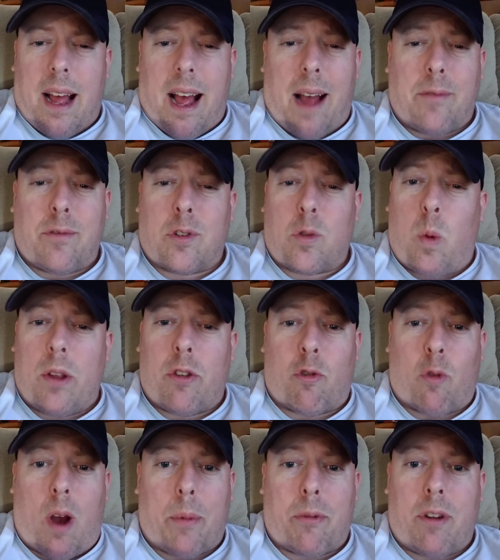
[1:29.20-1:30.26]
I've just quit
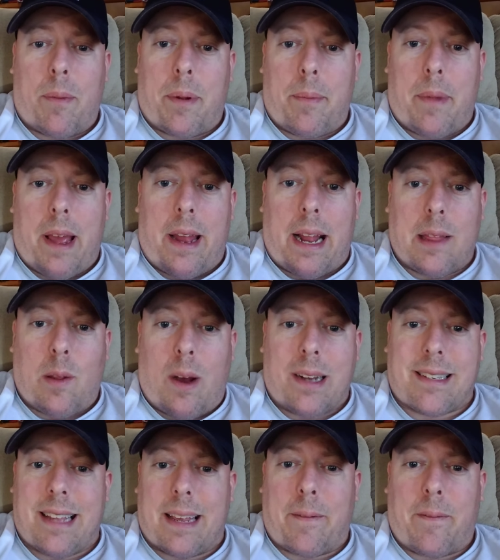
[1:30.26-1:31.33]
drop shipping, man. I
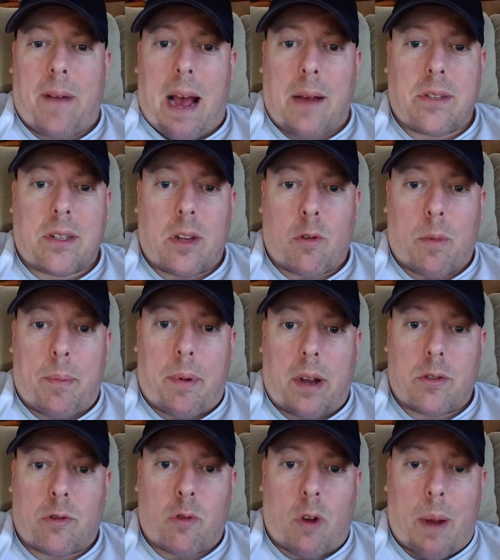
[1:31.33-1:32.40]
lost like 500-600
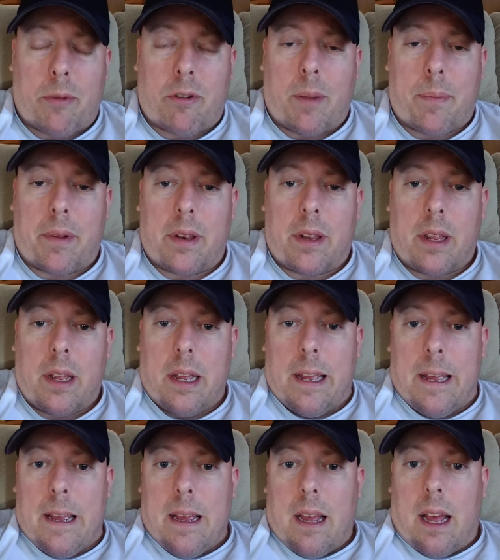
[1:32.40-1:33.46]
bucks drop shipping.
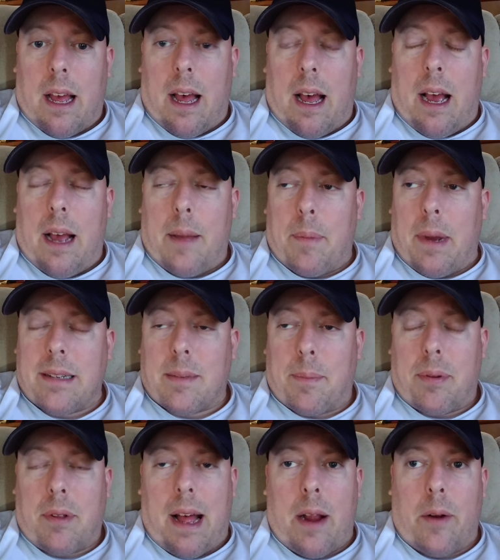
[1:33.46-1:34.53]
My
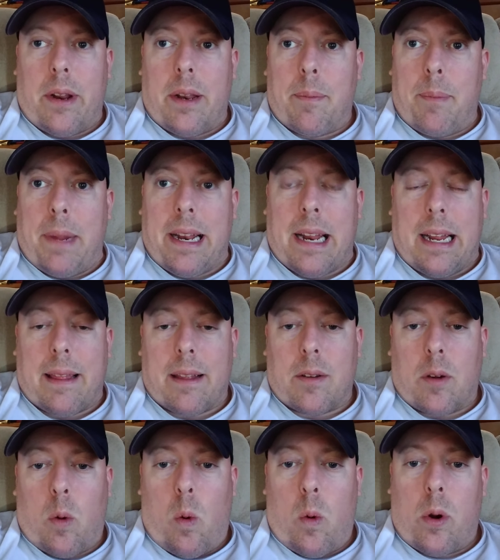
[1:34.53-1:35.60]
supplier didn't meet any of the
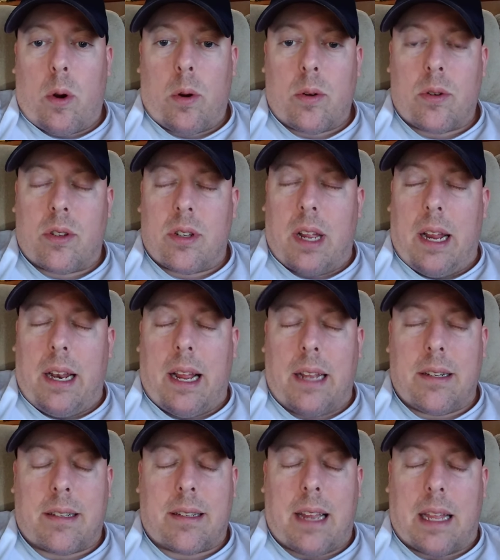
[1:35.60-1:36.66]
orders, and I
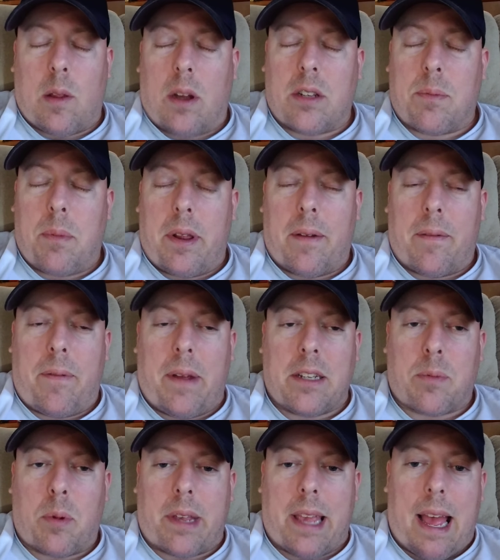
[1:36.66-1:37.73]
lost money on
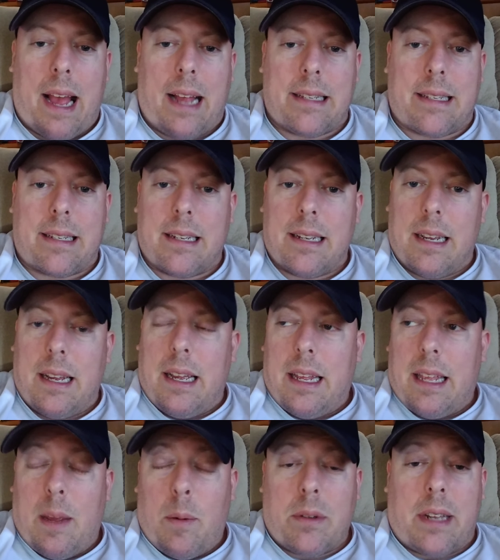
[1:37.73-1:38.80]
Facebook ads.
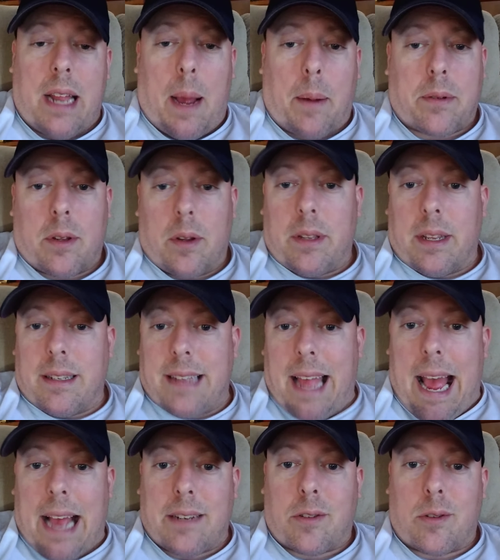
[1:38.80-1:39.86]
It was an absolute
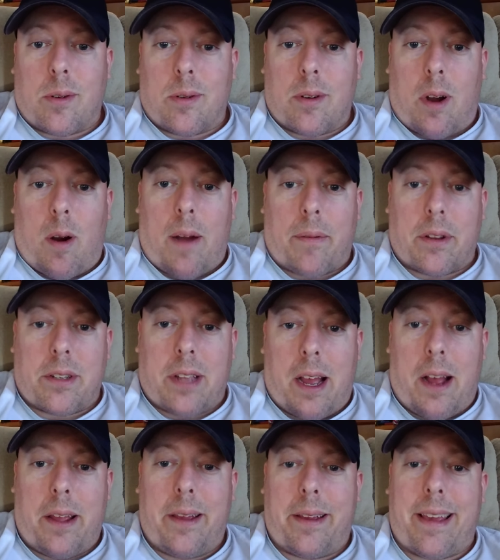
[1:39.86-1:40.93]
disaster. I'll have to
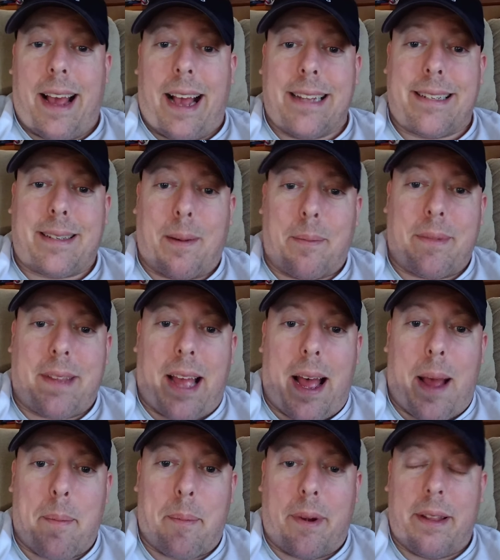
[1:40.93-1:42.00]
tell you guys
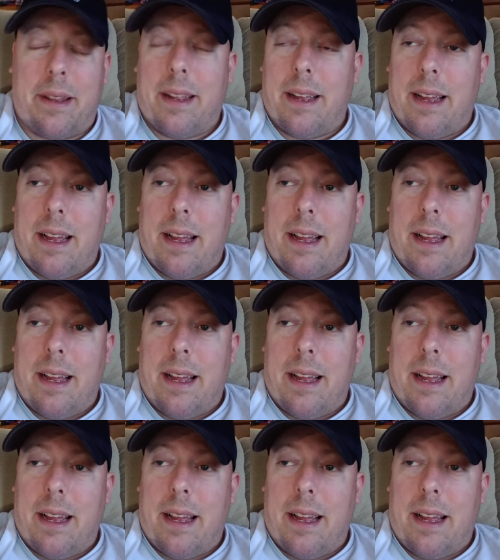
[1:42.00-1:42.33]
sometime, but